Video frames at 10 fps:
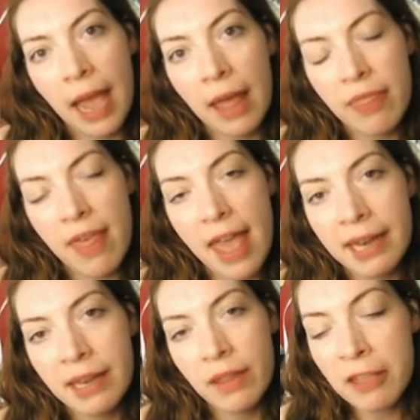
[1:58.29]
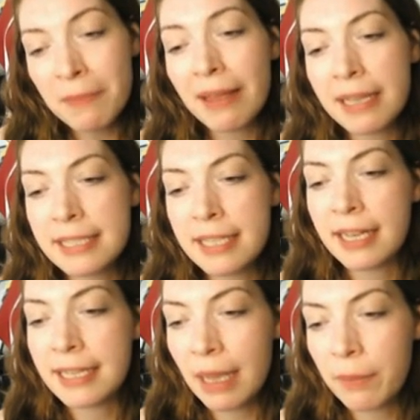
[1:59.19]
And then think about
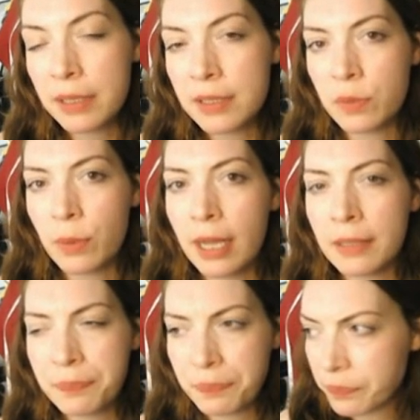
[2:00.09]
external examiners as well.